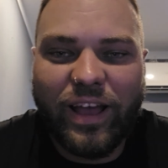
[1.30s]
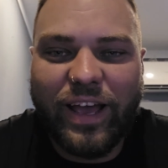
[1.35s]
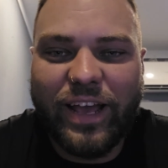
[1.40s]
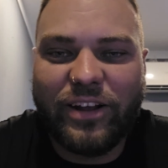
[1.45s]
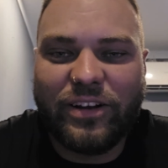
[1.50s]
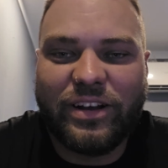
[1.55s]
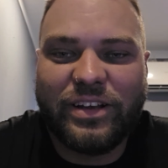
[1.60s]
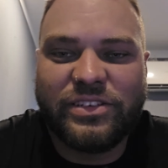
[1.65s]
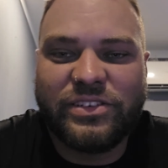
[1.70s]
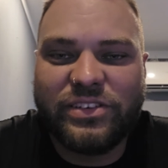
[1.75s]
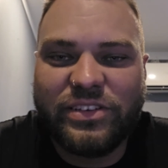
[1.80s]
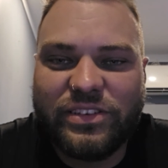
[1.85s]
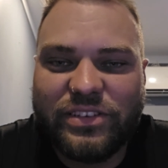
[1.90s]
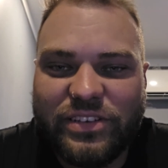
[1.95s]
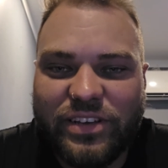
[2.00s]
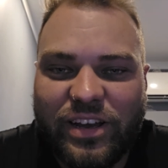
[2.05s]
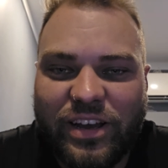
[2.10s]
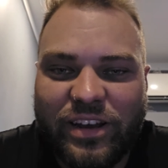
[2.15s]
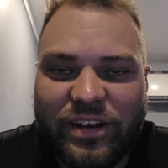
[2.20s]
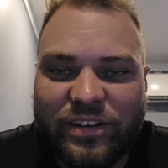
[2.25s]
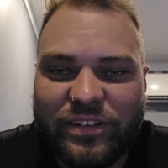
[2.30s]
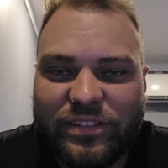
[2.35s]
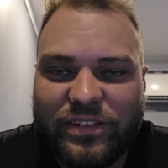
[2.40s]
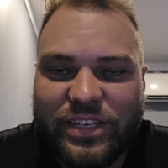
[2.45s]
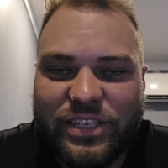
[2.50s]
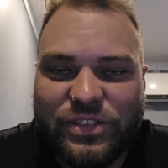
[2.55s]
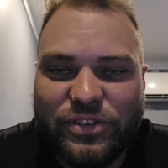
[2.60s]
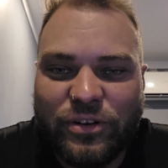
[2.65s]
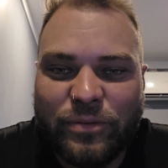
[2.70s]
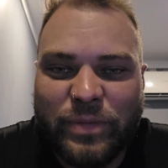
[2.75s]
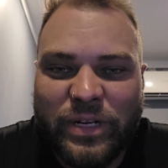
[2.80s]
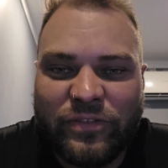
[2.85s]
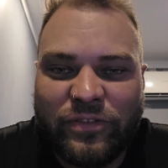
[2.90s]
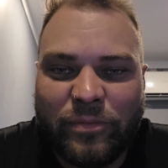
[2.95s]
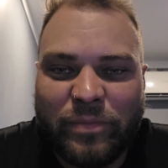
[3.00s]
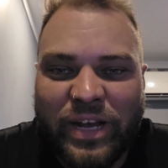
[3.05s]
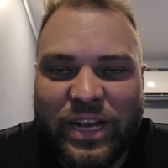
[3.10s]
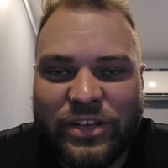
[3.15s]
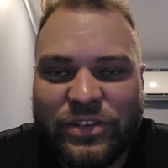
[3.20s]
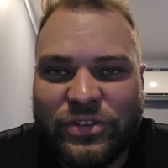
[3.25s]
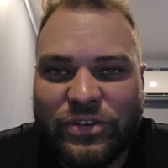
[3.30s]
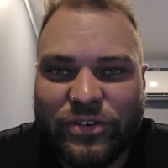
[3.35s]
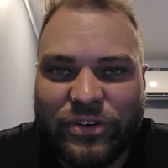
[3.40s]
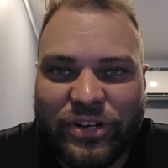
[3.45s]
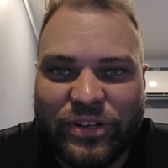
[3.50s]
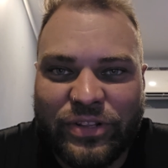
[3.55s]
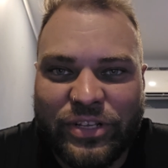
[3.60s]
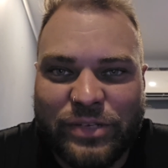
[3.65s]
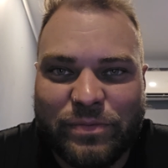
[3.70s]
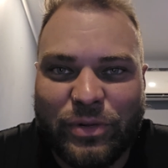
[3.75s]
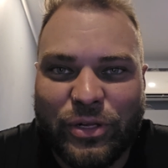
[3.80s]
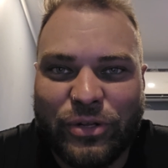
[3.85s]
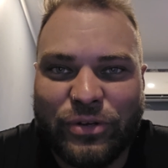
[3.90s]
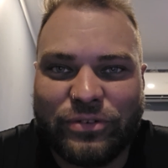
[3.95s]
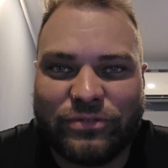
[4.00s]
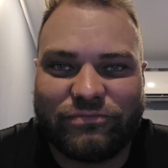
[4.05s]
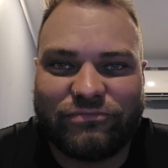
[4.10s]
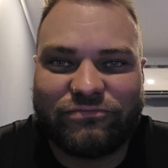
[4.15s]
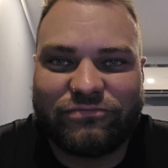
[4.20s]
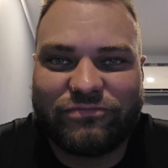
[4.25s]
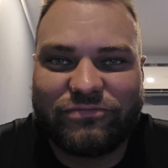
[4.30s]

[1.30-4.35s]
Hey guys, so let's do a bit of a backstory on this Maloo.